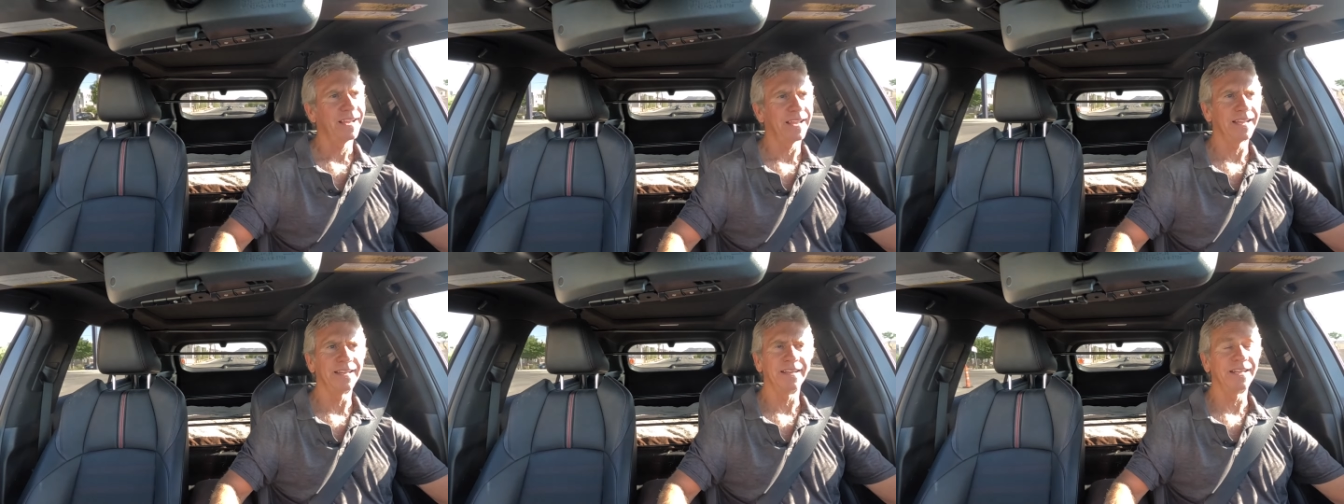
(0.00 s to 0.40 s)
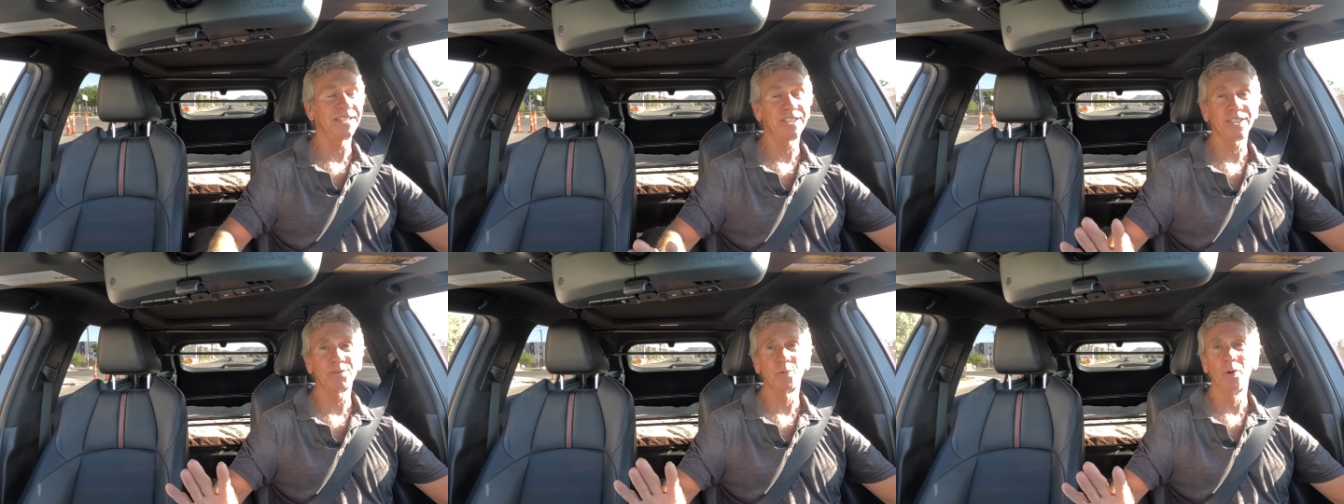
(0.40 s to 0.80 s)

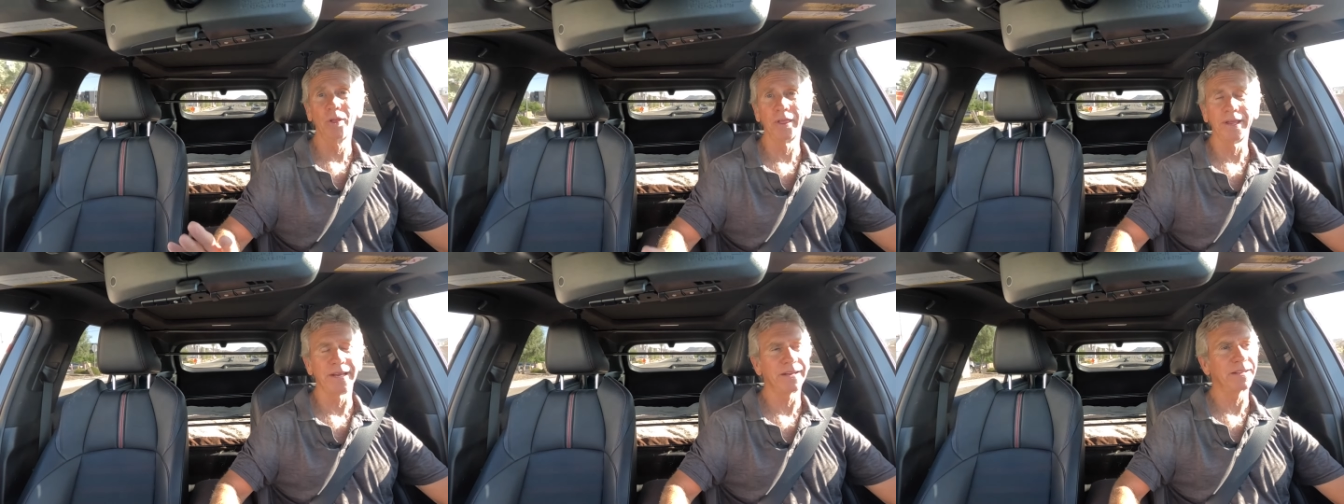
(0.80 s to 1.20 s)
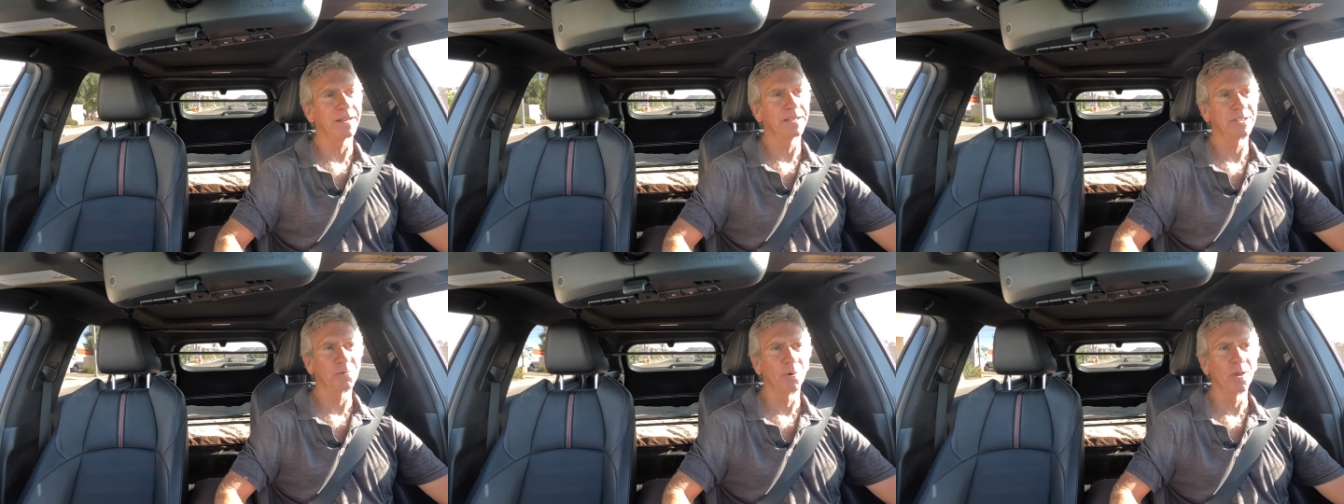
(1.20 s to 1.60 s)
It's really
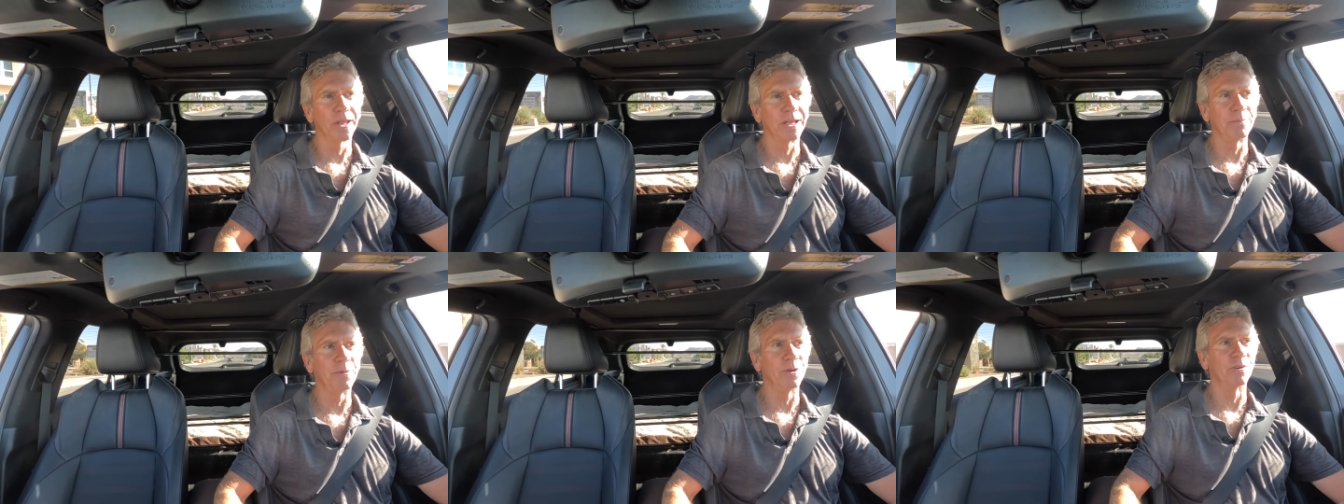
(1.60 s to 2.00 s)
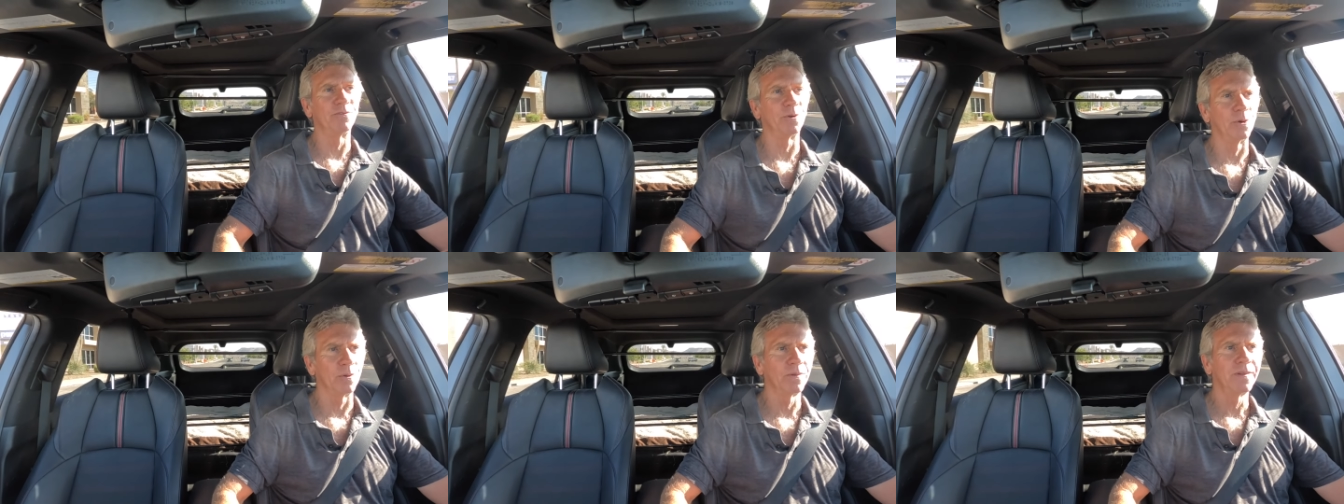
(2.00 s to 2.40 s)
a
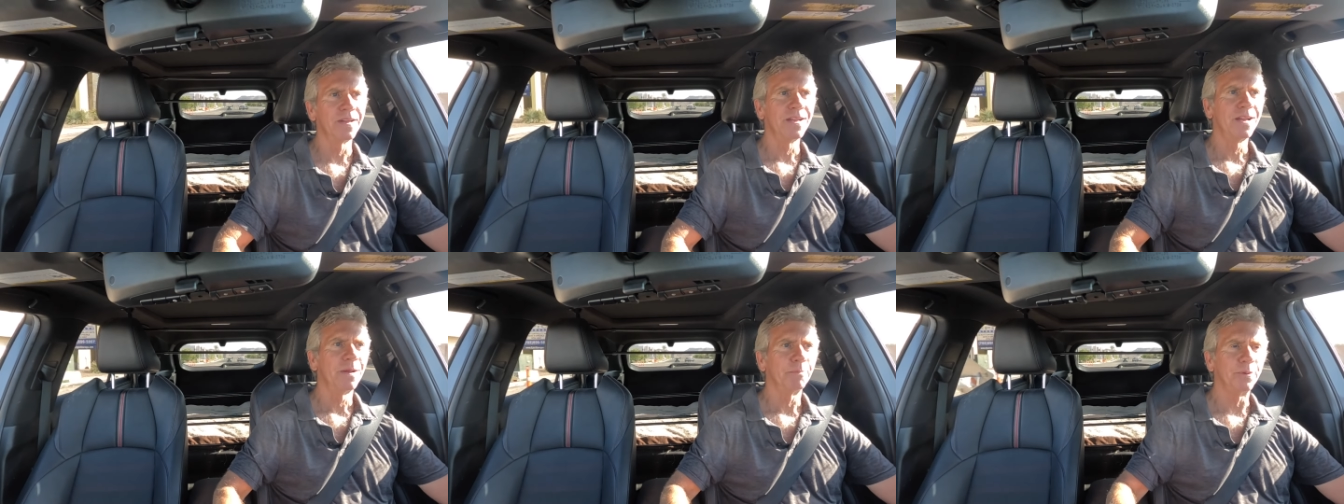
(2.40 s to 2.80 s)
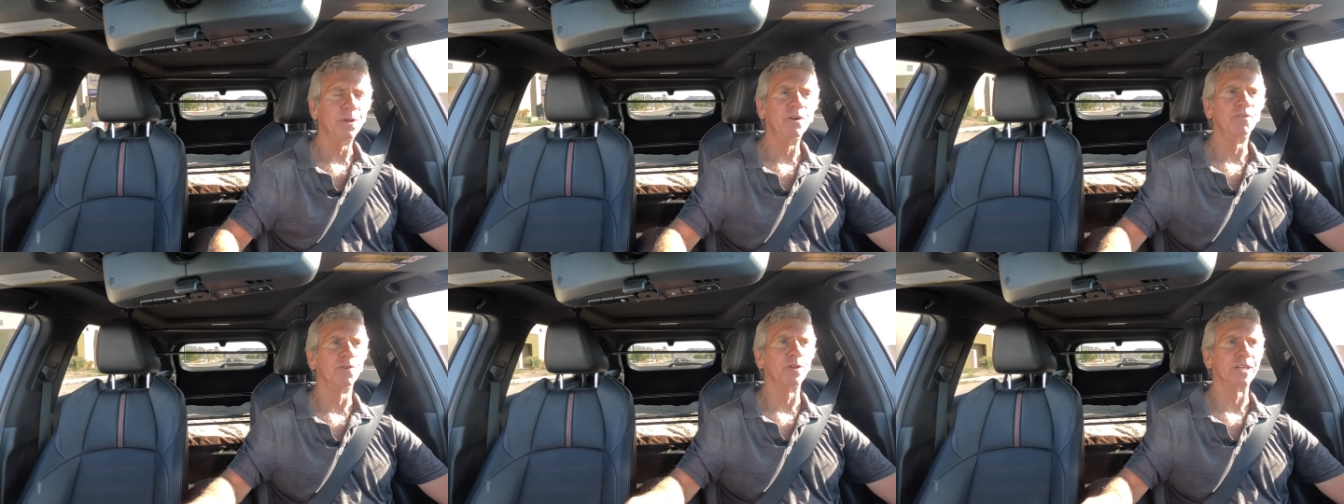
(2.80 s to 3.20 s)
beautiful,
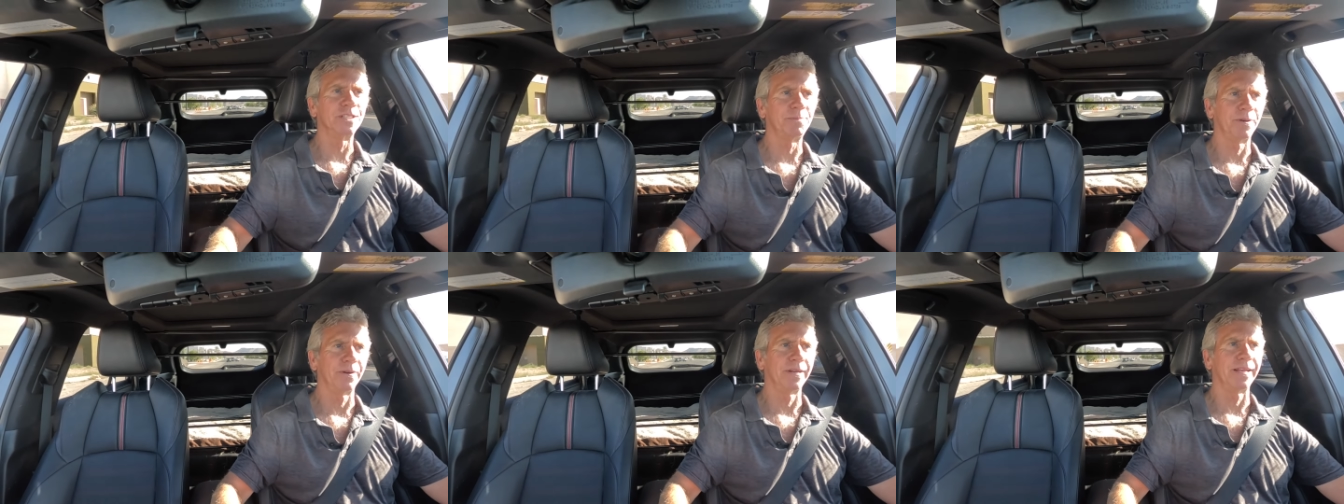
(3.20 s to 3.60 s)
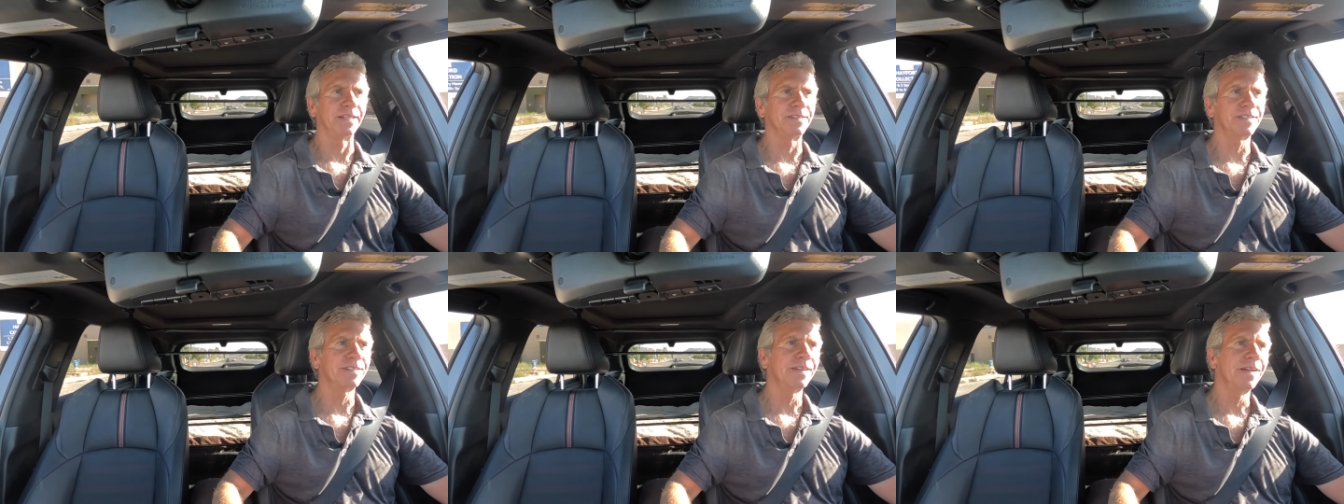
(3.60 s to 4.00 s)
beautiful
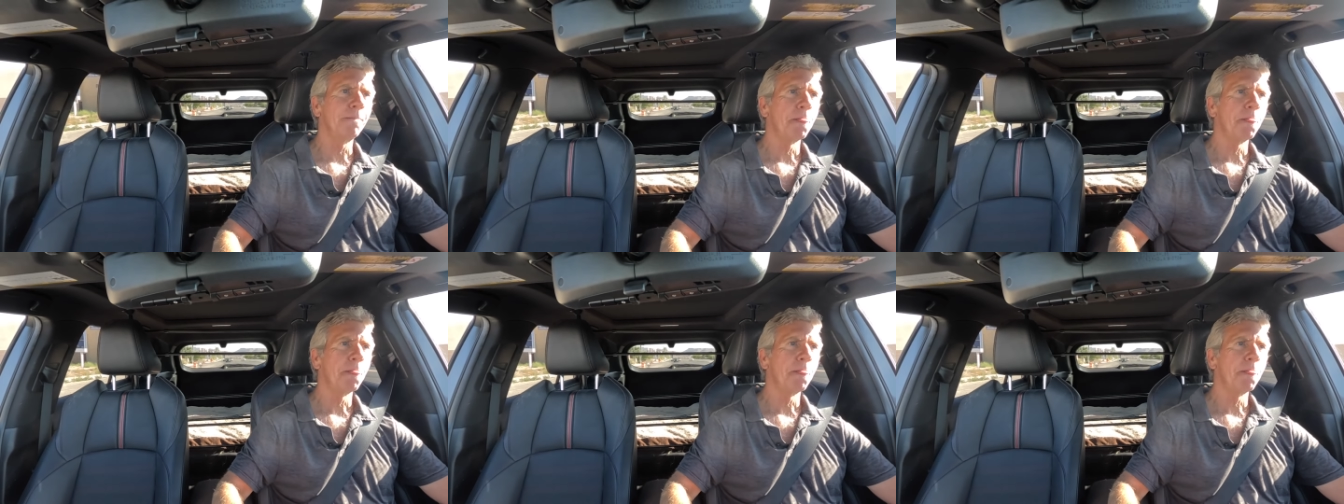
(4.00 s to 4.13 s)
experience.